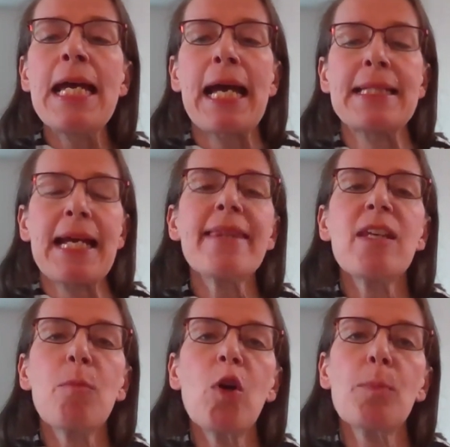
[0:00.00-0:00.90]
And at the
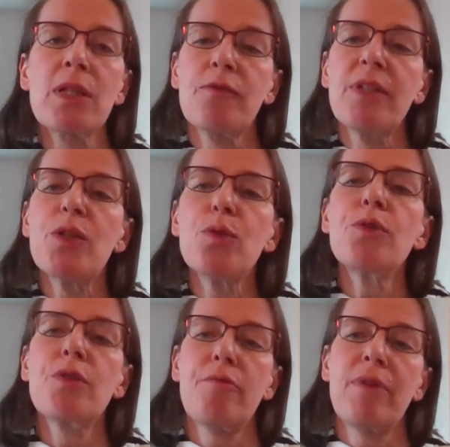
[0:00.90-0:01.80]
moment, we do
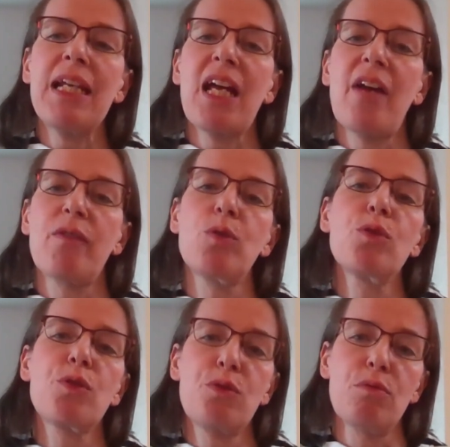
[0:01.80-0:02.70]
not really have
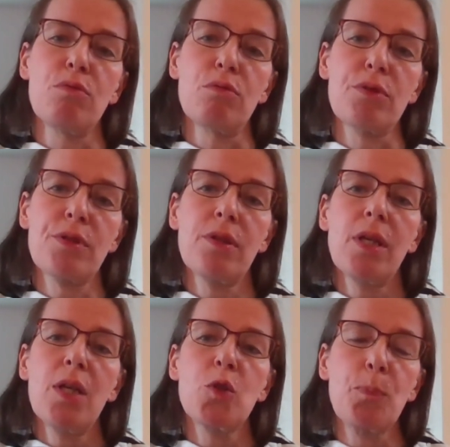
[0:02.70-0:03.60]
good tools
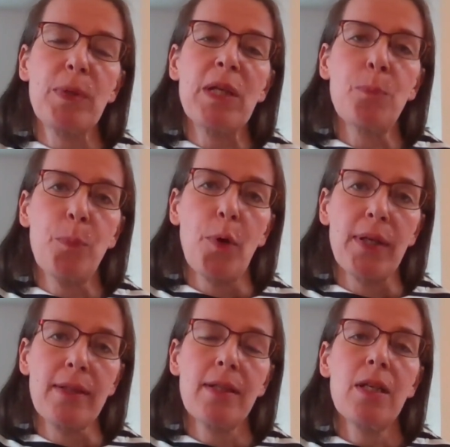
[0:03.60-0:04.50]
to
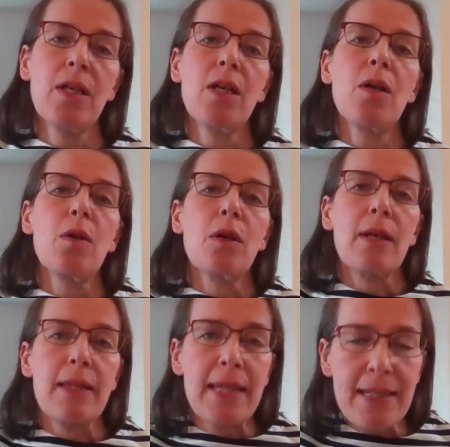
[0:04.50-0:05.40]
pinpoint
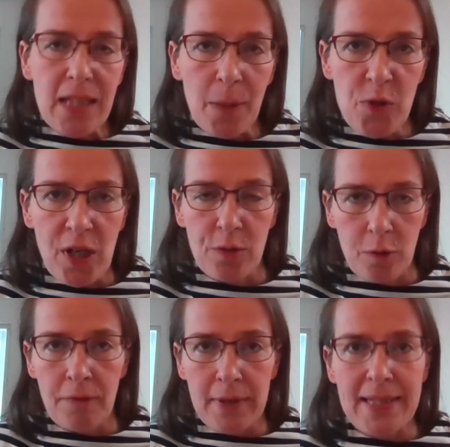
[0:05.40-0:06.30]
the subjects
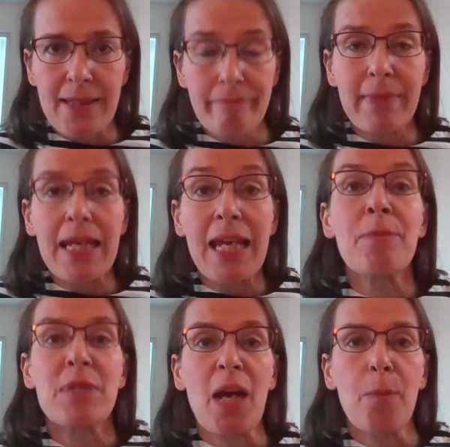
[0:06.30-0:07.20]
of this
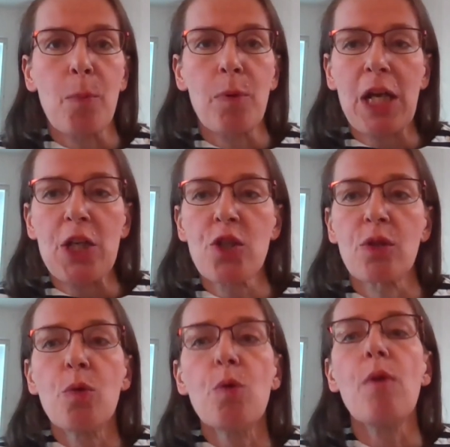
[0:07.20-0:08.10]
MCI
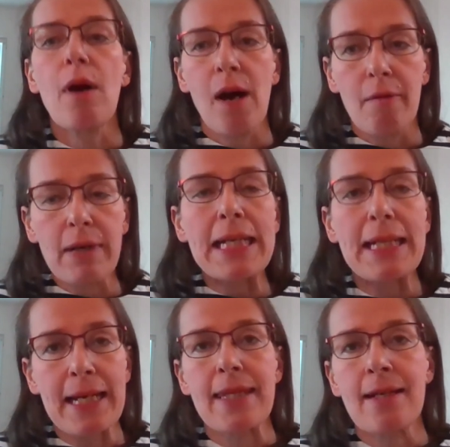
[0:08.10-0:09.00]
population who are
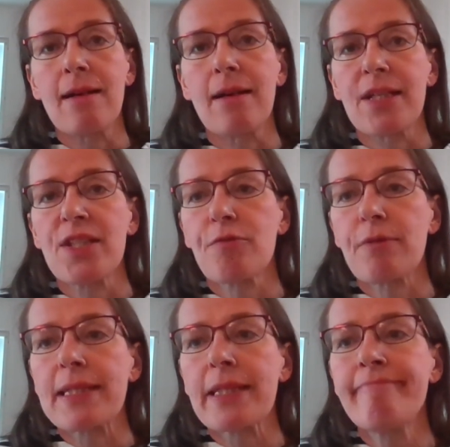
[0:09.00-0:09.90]
really at the highest
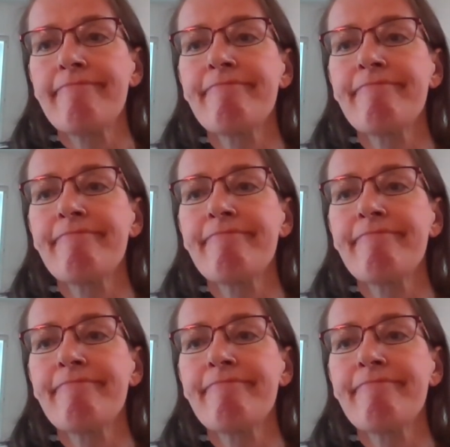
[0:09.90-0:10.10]
risk.